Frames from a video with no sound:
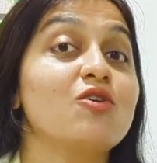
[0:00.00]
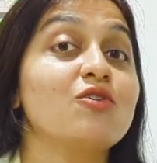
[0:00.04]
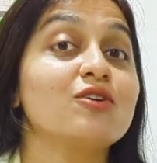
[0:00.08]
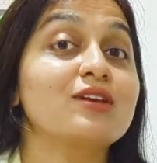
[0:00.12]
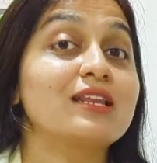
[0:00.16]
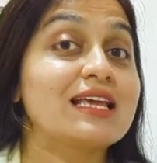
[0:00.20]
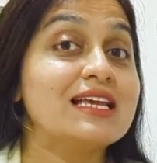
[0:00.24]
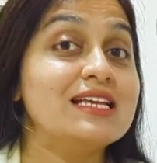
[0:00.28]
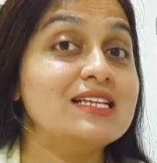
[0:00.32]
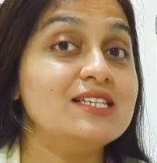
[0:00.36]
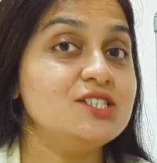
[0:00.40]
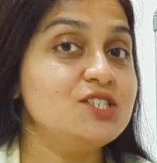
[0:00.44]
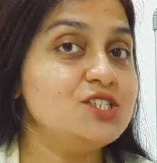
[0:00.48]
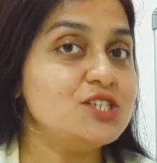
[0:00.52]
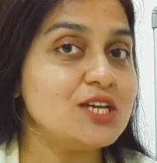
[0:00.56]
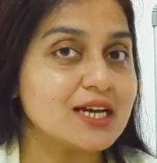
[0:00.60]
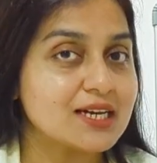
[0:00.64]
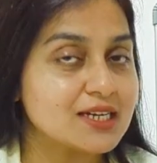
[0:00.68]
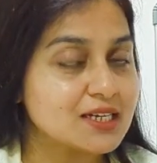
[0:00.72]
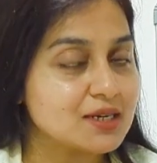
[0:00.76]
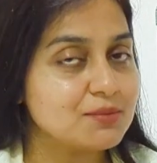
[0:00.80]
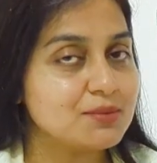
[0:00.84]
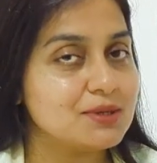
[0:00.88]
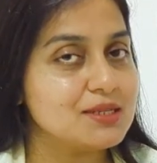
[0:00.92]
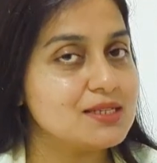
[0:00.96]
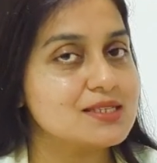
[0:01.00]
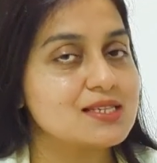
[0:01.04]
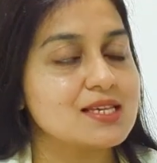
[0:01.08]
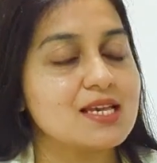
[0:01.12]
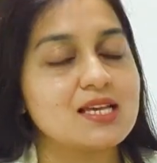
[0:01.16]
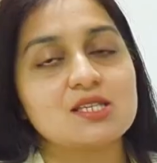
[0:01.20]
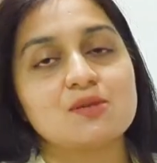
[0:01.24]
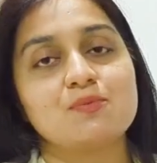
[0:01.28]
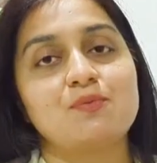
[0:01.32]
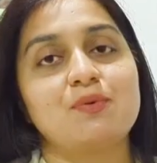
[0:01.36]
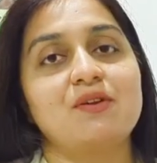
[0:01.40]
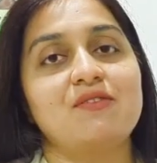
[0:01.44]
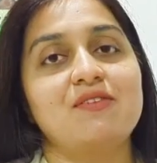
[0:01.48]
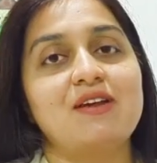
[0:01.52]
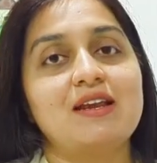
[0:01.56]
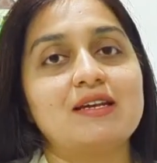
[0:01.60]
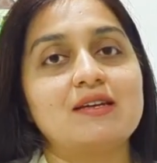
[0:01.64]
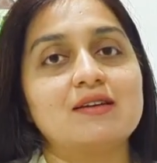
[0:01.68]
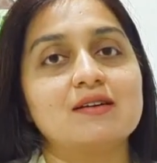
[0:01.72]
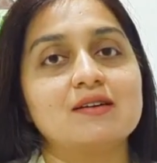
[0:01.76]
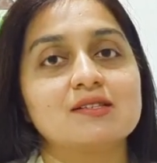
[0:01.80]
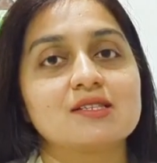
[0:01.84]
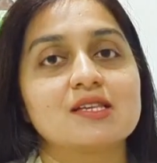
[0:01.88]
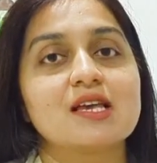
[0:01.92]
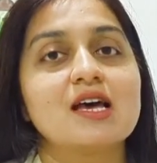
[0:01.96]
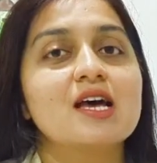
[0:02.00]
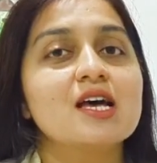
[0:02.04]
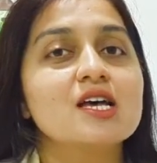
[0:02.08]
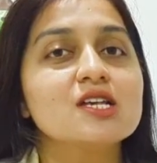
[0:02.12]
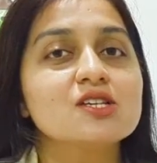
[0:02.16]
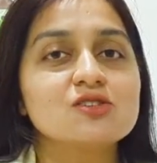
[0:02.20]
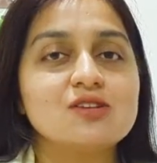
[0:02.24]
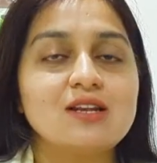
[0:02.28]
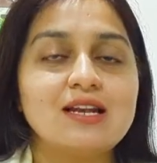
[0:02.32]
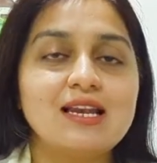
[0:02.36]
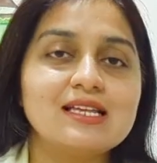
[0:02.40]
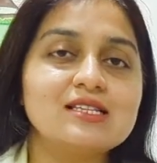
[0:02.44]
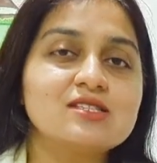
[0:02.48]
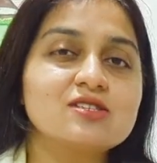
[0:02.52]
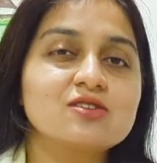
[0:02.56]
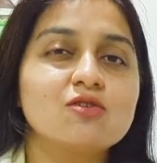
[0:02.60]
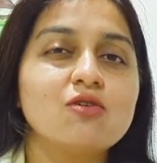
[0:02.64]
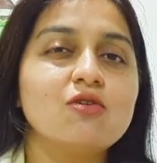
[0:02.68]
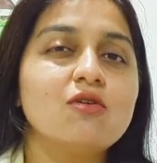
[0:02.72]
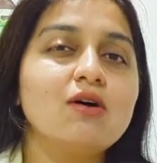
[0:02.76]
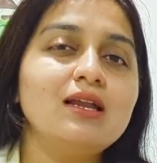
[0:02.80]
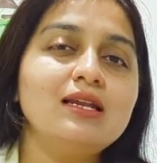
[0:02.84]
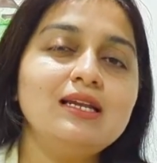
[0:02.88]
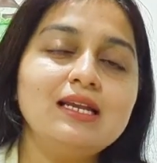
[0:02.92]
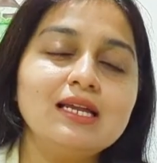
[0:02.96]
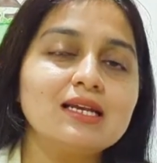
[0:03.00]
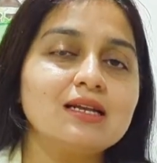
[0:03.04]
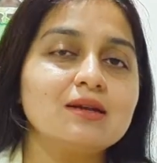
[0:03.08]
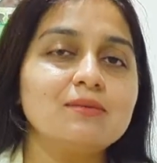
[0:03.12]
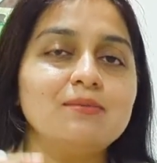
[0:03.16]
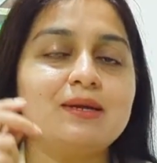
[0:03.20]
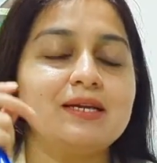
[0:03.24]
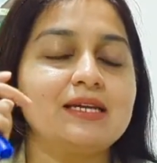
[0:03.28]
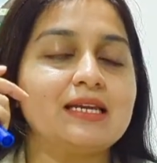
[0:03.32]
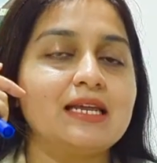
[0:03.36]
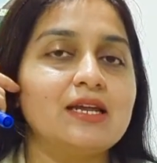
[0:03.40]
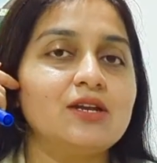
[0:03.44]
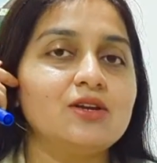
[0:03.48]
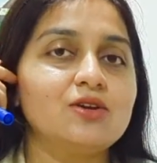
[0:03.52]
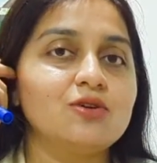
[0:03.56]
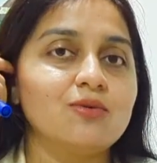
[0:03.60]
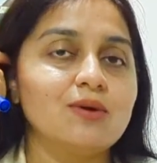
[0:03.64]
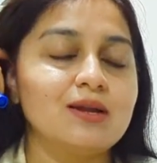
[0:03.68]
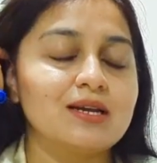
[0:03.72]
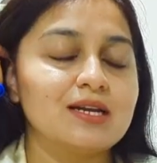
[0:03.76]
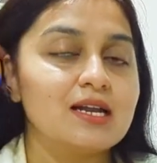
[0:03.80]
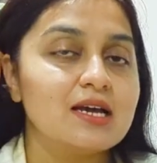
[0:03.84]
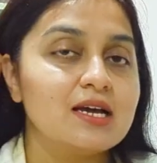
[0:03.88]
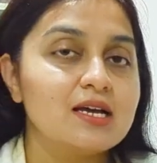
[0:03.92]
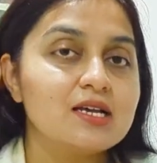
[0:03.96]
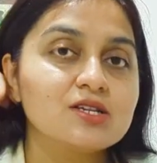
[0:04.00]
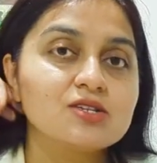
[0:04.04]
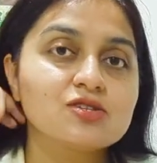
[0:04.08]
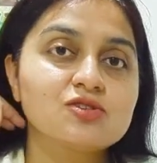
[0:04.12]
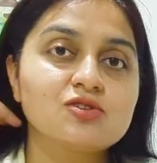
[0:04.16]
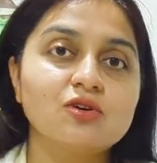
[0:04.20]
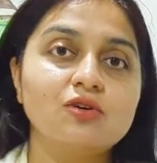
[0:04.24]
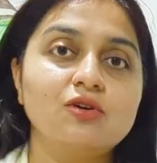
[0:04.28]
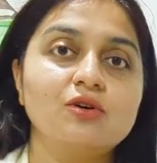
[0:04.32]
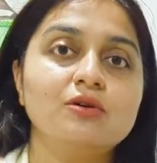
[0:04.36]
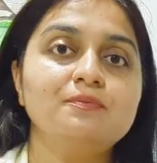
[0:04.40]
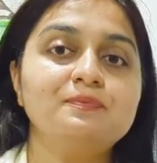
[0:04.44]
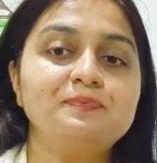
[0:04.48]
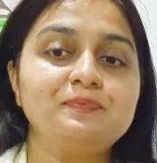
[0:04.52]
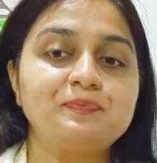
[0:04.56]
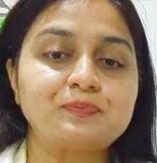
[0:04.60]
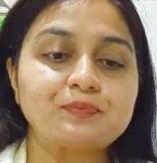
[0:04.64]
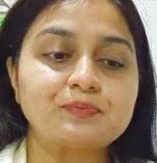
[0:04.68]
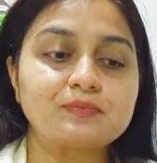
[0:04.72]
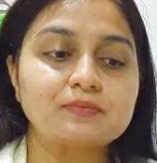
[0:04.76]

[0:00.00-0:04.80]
or injectables as preventers. So let's go a little bit into it. So